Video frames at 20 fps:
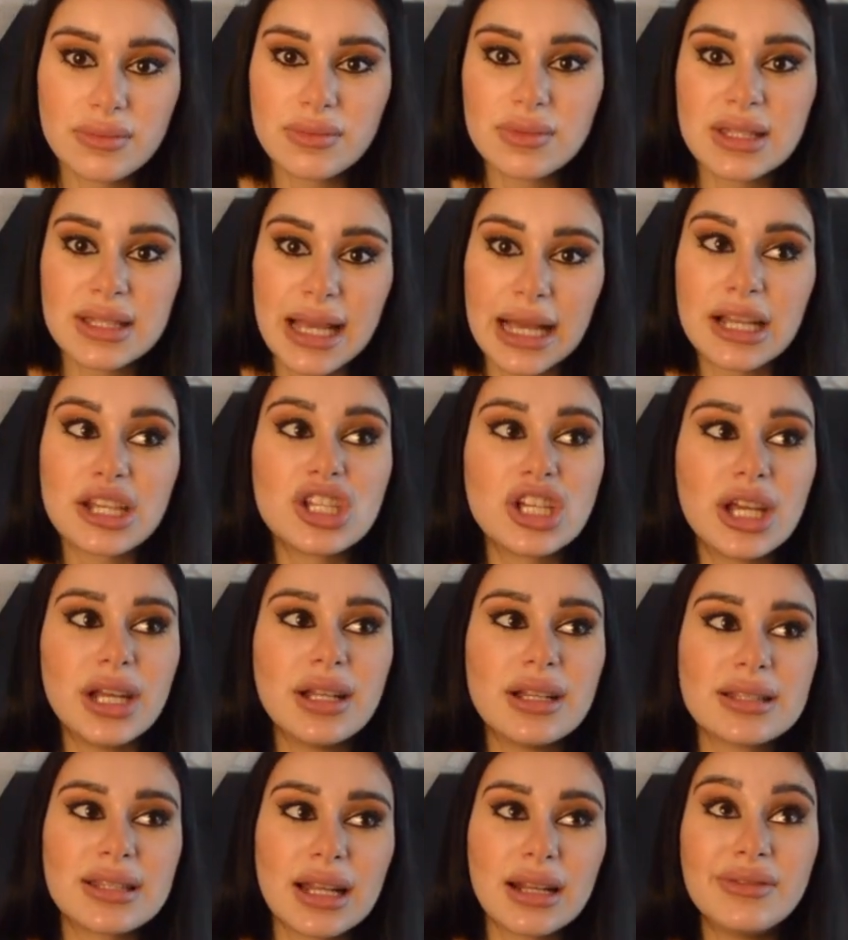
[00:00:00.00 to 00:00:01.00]
section
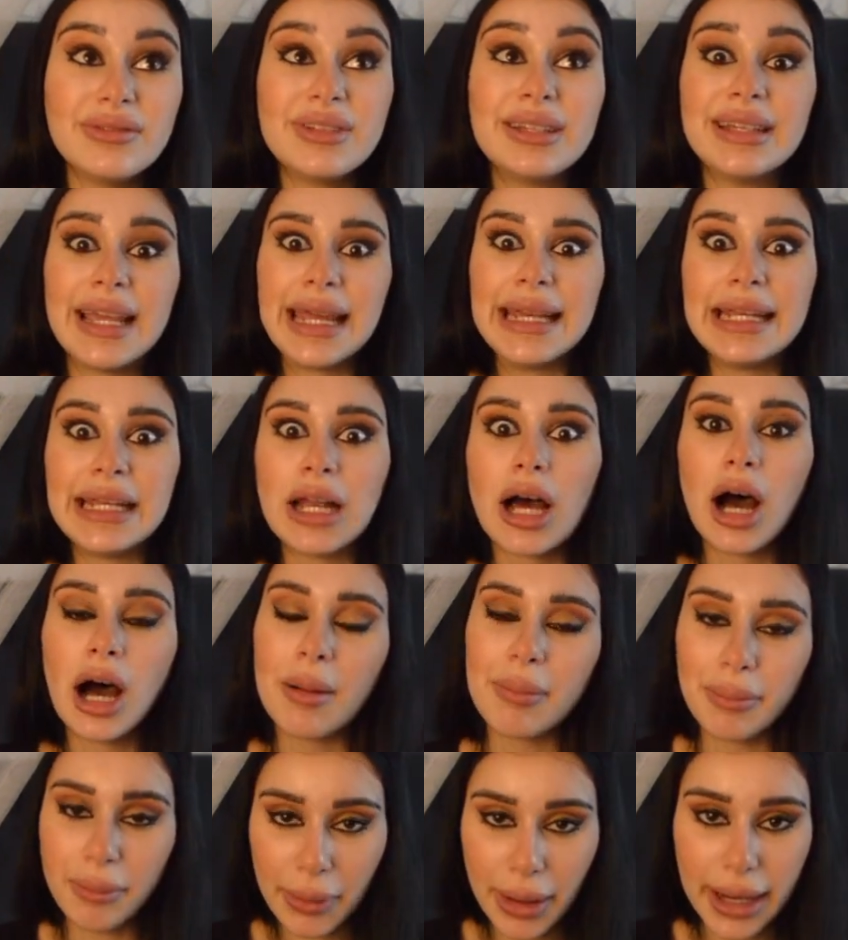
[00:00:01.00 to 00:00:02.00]
instead of gaining
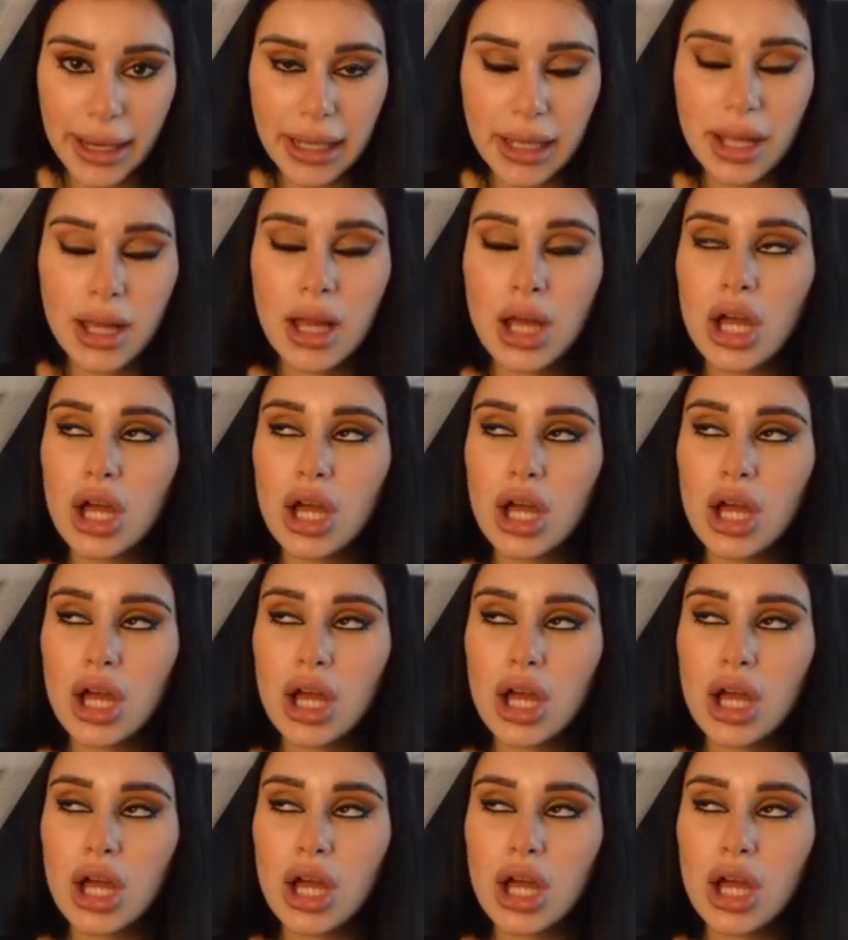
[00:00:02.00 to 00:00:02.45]
up, right?